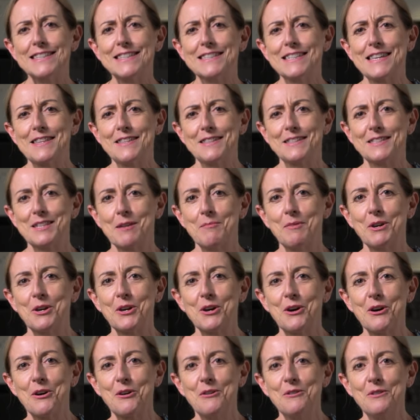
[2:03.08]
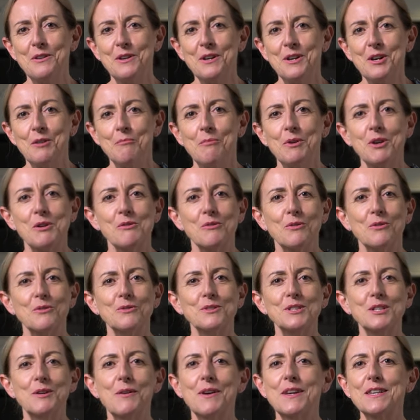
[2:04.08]
to see the summer go, but you're
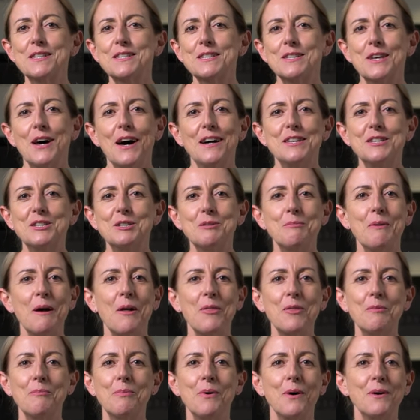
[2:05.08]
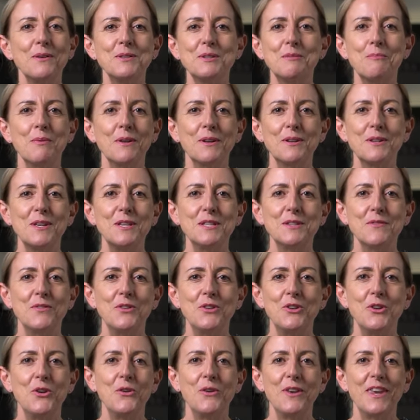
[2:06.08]
also excited about the possibilities of a
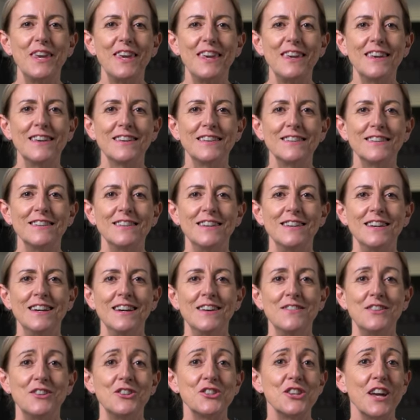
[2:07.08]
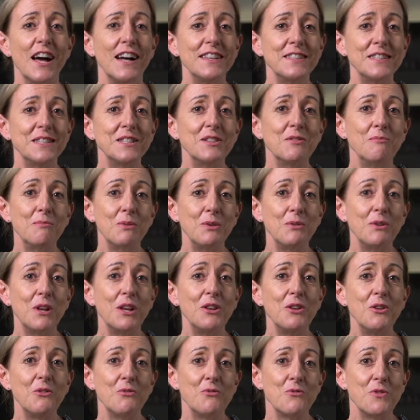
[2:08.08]
new year, the chances of
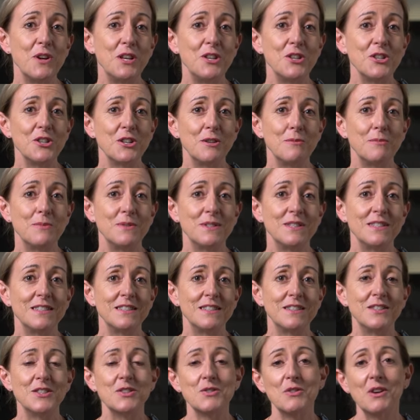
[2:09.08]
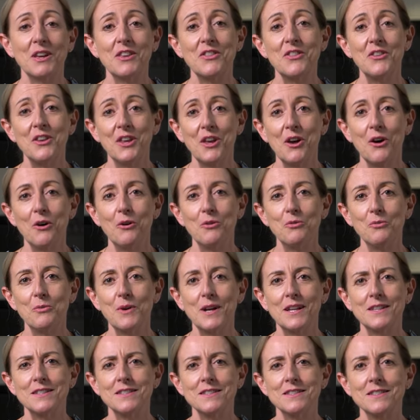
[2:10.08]
building new friendships and strengthening old
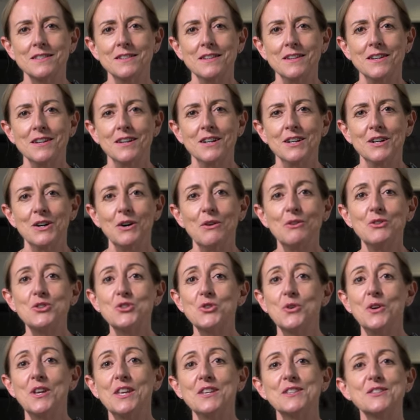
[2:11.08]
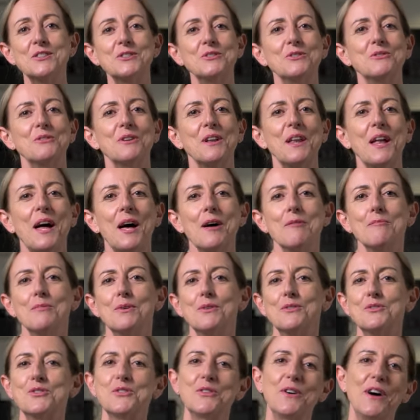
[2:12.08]
ones, or joining a school club
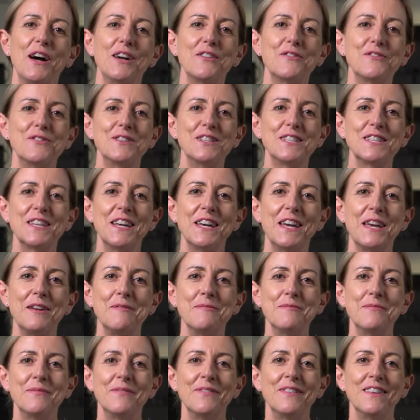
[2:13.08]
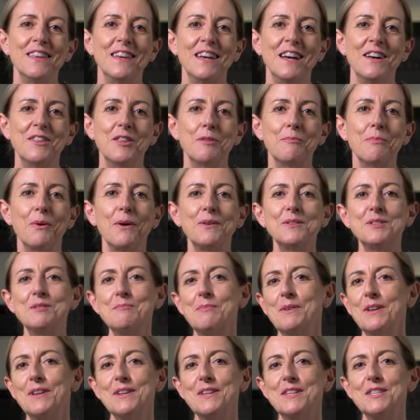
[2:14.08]
or trying for a team, the
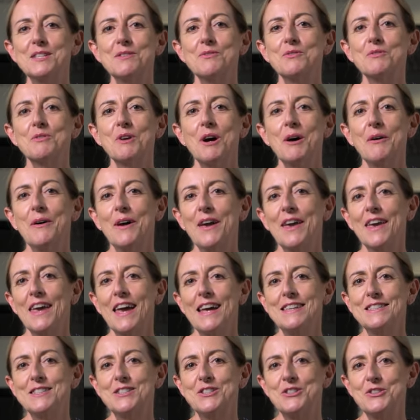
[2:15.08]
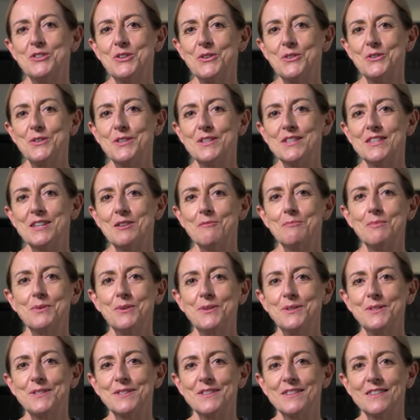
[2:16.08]
possibilities of growing as a student and a
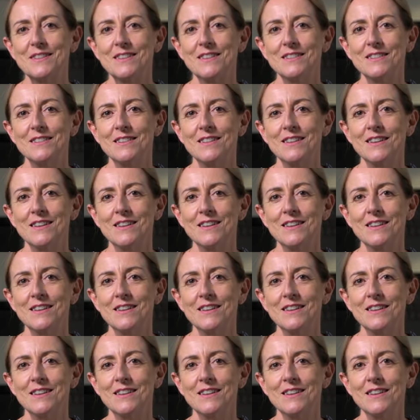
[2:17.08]
person,